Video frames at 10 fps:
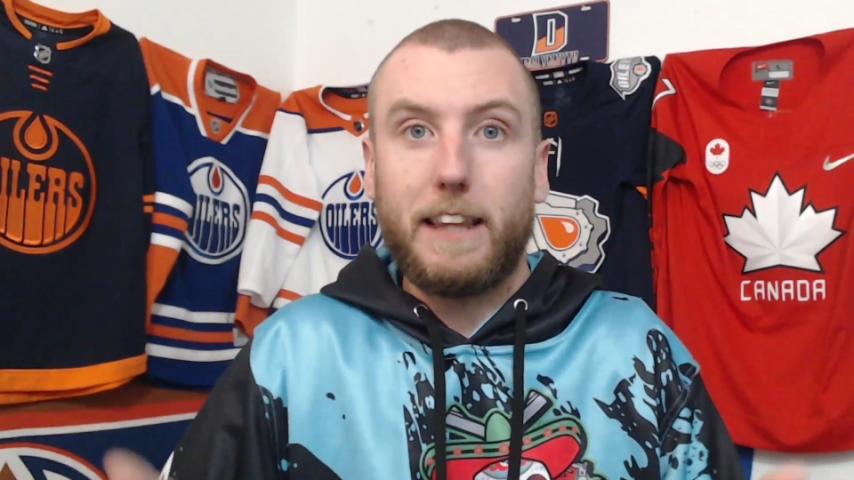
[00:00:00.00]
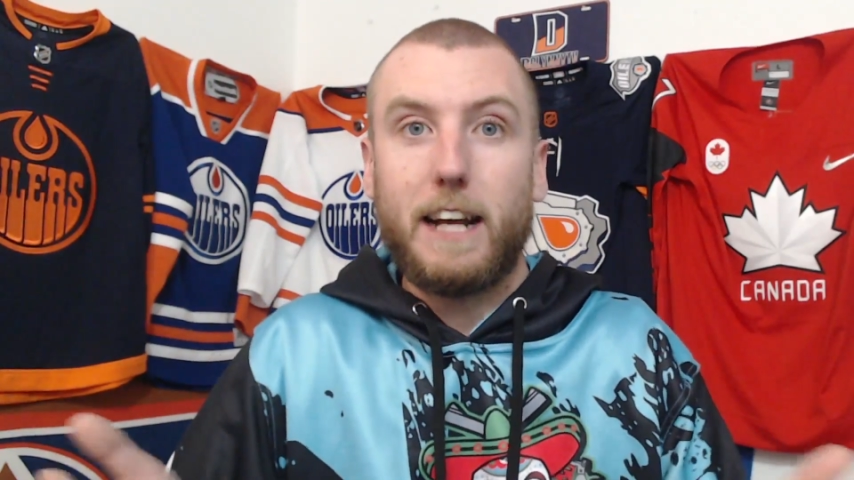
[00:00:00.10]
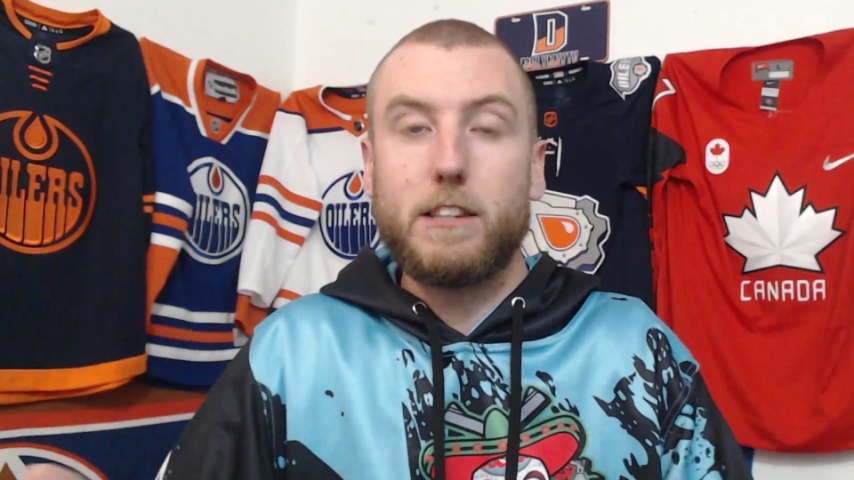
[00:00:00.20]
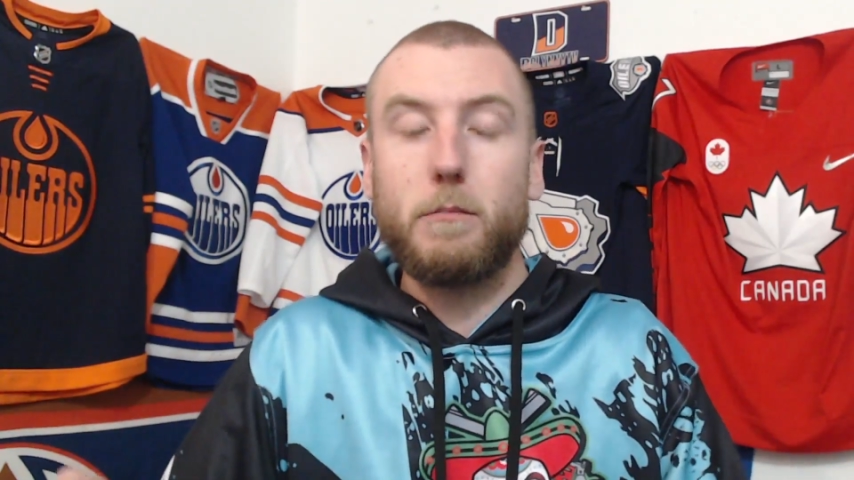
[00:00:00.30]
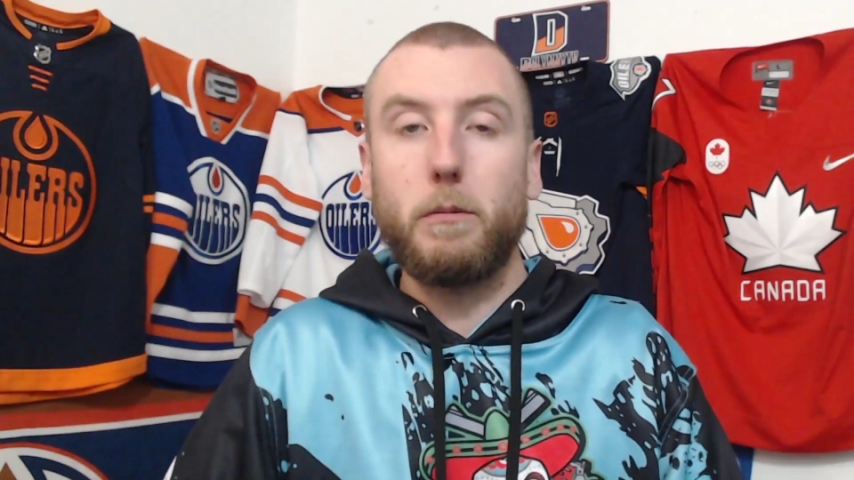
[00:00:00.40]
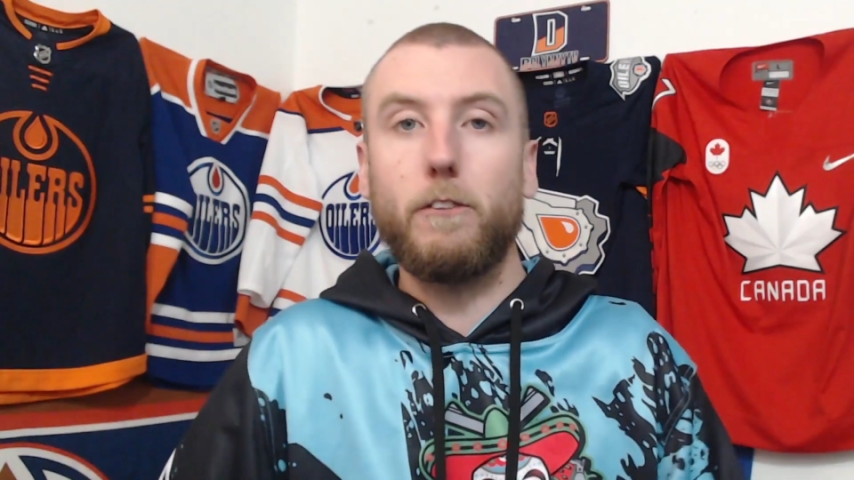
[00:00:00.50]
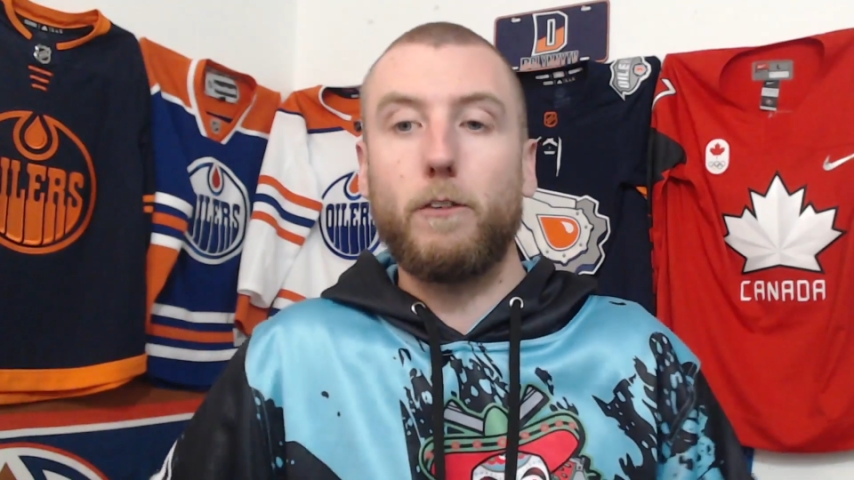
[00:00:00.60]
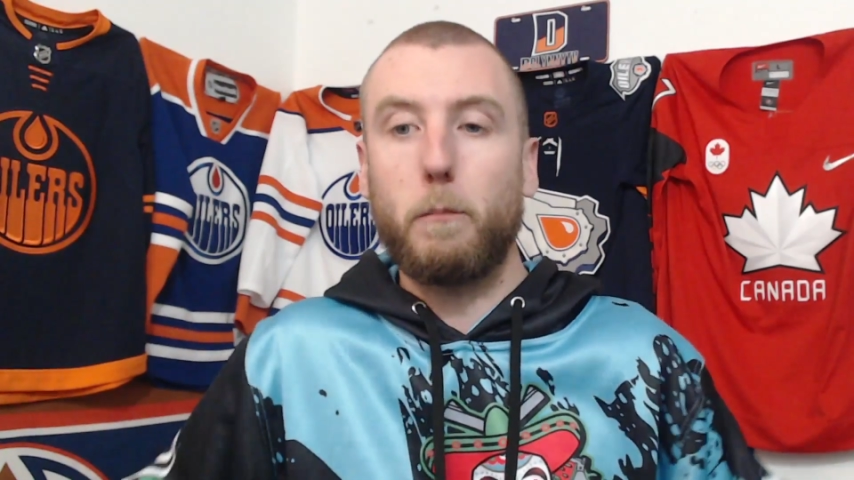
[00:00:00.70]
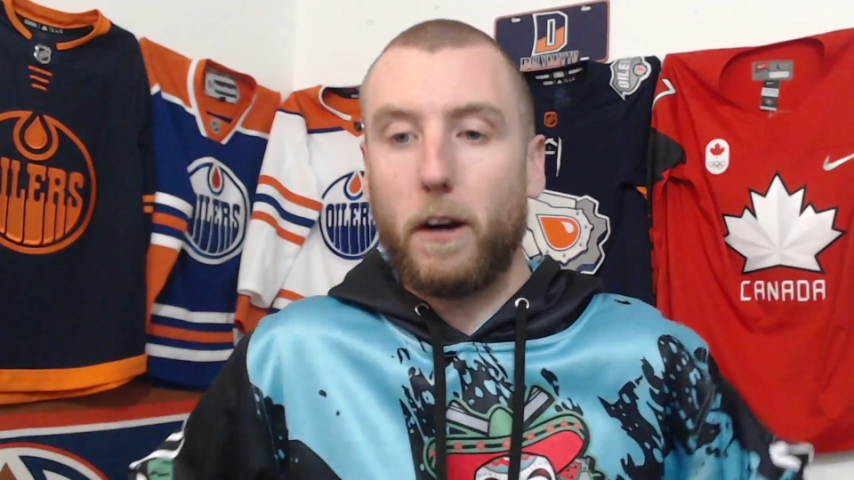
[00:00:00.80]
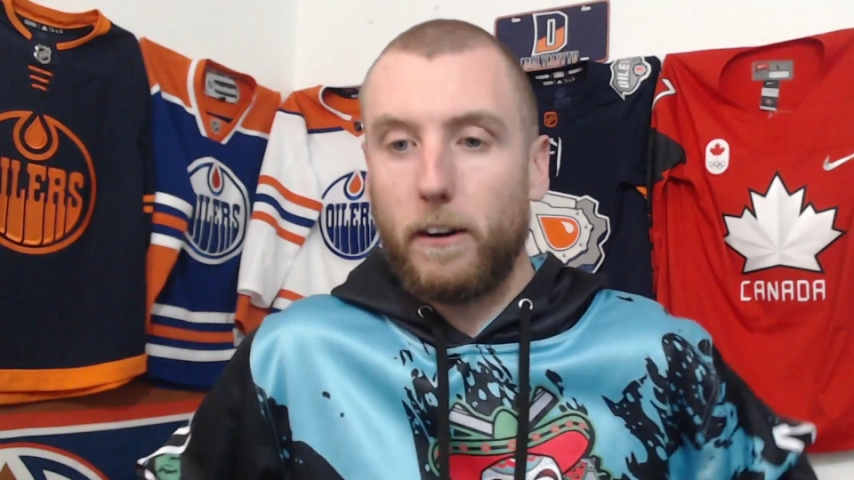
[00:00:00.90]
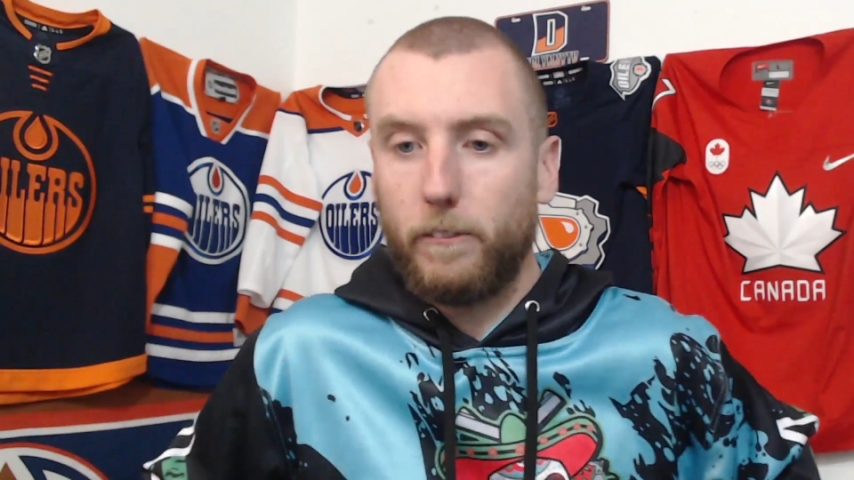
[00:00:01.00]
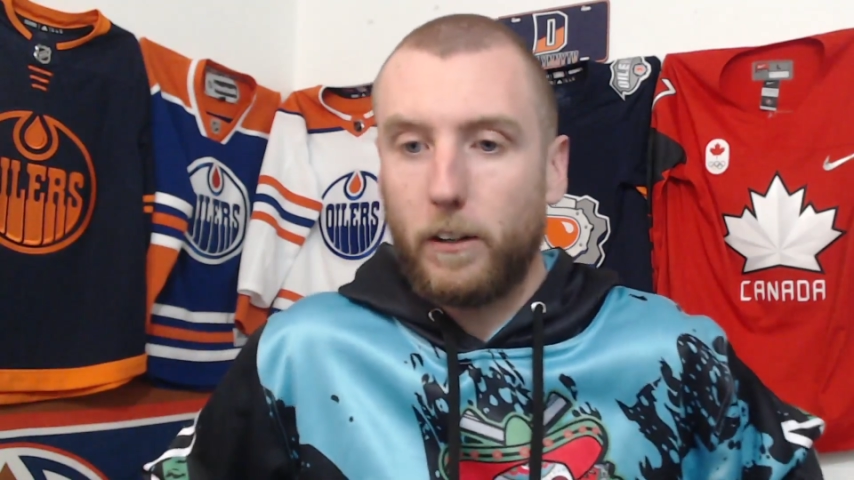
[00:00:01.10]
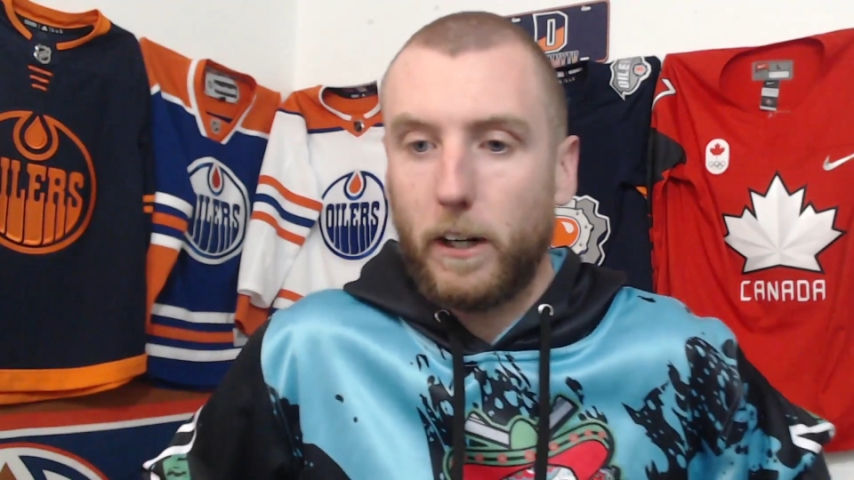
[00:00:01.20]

That's the beautiful part of an